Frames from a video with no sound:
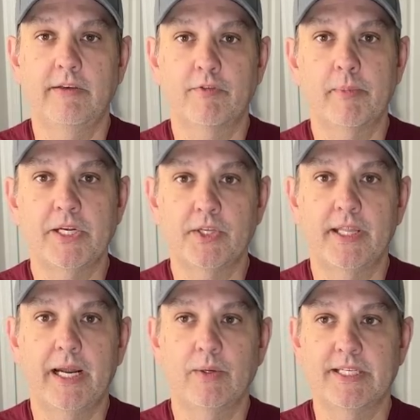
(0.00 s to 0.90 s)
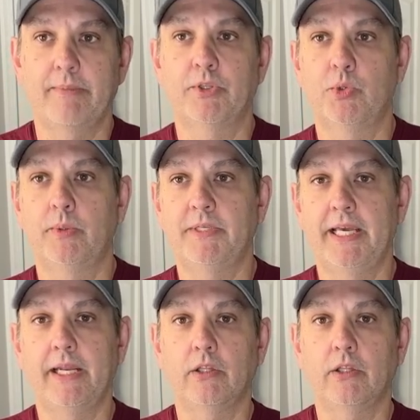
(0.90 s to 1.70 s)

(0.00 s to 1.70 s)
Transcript: information that I was able to obtain,